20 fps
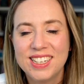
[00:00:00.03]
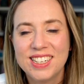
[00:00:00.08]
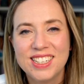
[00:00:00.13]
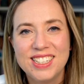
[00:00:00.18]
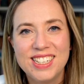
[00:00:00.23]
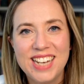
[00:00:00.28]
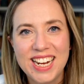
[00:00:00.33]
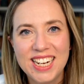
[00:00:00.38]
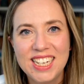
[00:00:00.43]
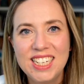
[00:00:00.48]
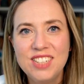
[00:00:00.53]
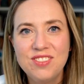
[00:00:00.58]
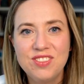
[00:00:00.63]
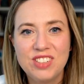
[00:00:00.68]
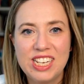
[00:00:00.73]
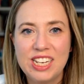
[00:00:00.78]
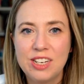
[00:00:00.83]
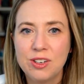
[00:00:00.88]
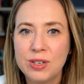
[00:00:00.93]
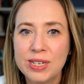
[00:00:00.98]

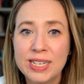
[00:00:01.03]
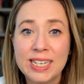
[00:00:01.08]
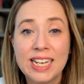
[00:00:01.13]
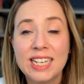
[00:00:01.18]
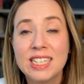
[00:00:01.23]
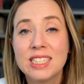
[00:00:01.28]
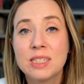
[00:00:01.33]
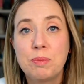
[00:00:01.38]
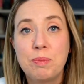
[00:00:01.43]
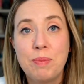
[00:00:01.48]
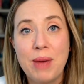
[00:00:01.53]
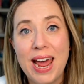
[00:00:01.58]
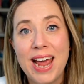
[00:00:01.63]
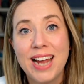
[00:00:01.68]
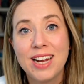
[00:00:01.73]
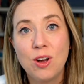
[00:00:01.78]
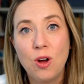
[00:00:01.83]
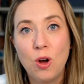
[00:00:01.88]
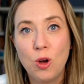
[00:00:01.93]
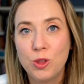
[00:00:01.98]
Negative gearing is
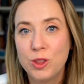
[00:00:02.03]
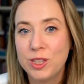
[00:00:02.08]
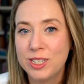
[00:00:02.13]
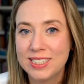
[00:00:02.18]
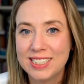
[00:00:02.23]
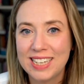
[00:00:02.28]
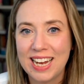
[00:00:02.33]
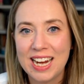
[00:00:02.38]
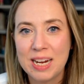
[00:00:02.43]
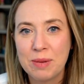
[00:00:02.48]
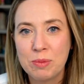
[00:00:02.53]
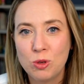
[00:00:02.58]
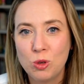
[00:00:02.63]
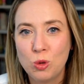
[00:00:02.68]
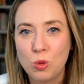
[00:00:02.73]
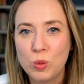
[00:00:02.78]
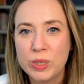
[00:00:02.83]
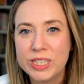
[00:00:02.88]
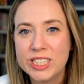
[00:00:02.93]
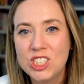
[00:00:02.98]
back on the
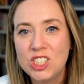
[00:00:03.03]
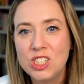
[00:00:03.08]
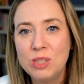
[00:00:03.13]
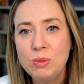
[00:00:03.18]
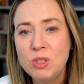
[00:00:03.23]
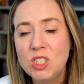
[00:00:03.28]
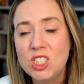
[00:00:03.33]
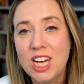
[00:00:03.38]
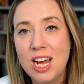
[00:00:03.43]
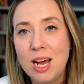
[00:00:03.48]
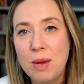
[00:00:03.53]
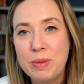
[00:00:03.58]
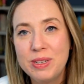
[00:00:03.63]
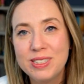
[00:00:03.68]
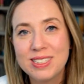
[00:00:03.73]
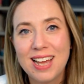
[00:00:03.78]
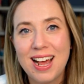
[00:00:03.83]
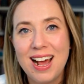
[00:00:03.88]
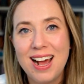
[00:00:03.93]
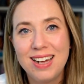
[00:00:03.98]
table, with Jim
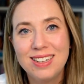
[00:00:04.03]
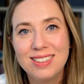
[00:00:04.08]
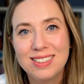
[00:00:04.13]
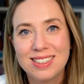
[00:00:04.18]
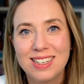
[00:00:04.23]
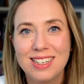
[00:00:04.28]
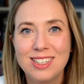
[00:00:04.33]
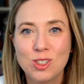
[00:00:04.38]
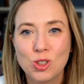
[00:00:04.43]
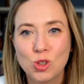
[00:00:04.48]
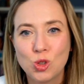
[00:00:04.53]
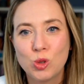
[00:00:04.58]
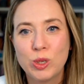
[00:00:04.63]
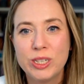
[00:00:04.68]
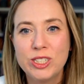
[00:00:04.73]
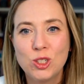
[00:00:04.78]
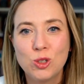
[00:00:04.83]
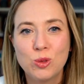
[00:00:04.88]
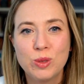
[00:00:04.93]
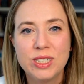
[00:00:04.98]
Chalmers asking
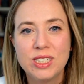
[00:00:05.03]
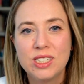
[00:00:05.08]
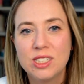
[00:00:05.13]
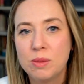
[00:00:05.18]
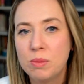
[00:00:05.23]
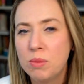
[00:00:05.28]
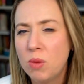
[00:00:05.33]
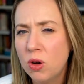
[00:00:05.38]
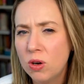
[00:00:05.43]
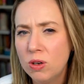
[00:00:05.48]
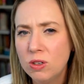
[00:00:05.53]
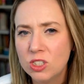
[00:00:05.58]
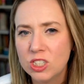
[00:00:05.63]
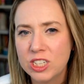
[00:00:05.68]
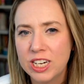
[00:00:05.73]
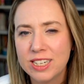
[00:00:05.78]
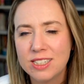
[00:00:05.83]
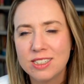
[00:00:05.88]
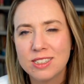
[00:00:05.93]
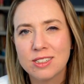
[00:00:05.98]
Treasury to model
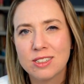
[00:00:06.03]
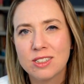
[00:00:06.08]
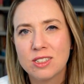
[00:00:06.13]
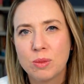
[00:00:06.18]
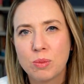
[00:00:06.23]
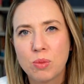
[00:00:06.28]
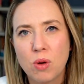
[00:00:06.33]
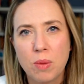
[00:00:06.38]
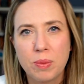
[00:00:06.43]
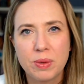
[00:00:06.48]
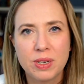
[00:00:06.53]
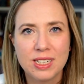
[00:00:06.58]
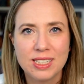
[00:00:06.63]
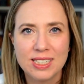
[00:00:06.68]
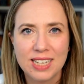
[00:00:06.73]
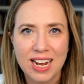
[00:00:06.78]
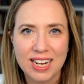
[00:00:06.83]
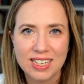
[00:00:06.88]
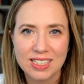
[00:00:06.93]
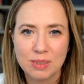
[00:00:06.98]
changes to
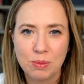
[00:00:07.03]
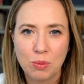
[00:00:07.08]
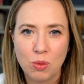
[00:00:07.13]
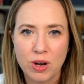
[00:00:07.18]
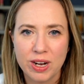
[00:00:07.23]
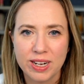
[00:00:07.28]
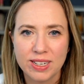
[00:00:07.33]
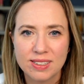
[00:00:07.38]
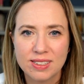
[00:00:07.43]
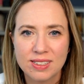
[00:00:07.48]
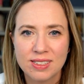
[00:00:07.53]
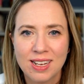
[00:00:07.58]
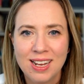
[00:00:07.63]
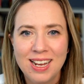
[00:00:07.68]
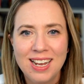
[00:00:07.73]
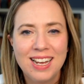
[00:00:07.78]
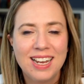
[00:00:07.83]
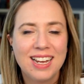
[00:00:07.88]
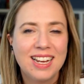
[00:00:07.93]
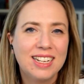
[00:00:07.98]
property tax breaks.
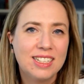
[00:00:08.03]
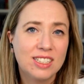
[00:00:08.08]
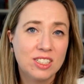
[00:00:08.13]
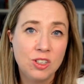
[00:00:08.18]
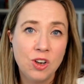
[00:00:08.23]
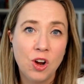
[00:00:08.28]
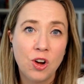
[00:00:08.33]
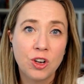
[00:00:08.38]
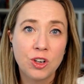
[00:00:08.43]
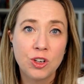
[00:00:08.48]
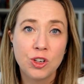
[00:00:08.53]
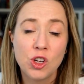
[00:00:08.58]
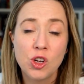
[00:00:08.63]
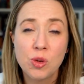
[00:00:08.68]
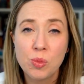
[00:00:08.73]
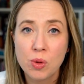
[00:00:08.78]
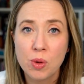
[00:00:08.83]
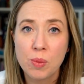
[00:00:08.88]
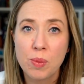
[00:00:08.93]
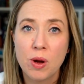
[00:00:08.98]
It's not a
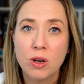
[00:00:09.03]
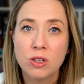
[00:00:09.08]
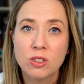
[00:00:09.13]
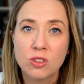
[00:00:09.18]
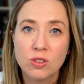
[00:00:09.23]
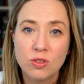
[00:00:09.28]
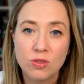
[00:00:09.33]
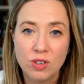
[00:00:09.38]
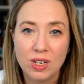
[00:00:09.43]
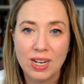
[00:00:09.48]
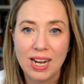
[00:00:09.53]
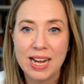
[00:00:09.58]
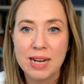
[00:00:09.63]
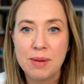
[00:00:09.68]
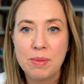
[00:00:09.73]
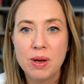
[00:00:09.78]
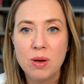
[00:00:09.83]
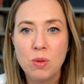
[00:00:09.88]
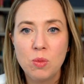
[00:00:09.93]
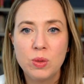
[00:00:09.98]
new proposal for
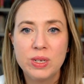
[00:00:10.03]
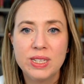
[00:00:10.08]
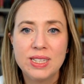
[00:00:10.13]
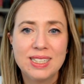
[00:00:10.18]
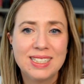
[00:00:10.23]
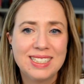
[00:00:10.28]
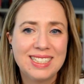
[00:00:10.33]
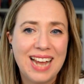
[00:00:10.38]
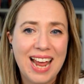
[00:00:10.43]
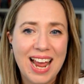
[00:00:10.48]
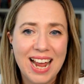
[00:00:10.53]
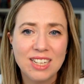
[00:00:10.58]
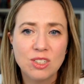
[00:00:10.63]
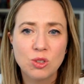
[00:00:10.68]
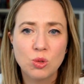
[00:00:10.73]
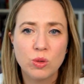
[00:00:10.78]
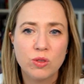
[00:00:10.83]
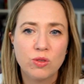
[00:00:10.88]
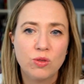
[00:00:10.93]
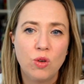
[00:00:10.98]
Labor, with
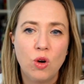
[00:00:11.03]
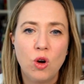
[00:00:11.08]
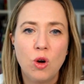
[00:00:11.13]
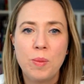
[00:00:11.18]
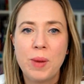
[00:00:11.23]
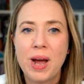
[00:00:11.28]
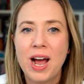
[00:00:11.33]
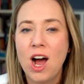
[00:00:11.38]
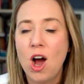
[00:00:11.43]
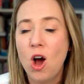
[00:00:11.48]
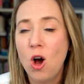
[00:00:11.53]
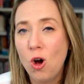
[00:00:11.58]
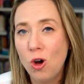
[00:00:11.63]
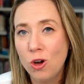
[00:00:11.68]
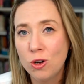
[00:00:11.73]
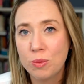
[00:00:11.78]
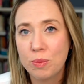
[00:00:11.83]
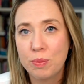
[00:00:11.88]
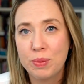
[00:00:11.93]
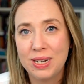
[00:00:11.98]
tax reform a
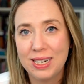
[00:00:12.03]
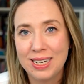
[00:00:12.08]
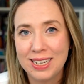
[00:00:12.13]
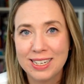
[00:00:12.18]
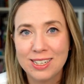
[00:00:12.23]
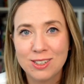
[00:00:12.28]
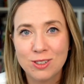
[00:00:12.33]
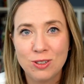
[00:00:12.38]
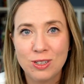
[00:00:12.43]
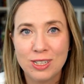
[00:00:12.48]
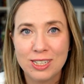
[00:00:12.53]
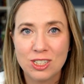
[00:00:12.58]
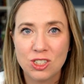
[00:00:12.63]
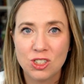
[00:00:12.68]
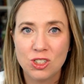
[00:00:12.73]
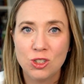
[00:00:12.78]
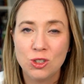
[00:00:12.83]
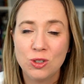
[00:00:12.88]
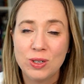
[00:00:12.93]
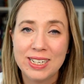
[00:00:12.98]
hot political
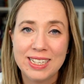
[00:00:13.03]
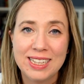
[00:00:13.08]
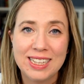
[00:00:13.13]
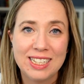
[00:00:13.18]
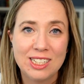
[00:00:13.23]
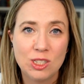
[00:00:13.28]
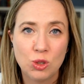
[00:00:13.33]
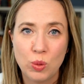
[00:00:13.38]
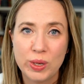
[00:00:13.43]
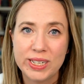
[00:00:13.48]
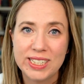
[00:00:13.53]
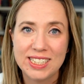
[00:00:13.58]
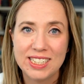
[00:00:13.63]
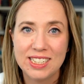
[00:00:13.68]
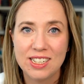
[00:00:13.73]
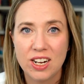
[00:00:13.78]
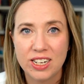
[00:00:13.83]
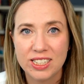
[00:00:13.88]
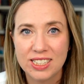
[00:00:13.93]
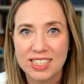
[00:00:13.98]
issue in the
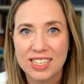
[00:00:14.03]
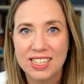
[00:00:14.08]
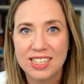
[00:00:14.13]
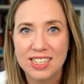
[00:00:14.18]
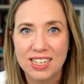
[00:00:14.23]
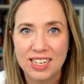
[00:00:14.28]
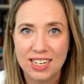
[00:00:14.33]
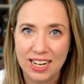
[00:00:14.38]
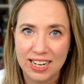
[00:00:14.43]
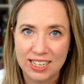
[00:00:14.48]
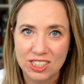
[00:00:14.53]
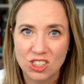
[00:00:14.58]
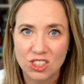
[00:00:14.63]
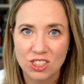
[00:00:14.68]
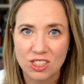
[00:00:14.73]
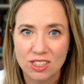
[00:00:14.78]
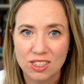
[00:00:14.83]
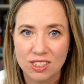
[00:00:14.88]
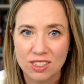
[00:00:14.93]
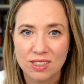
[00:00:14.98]
2019 election.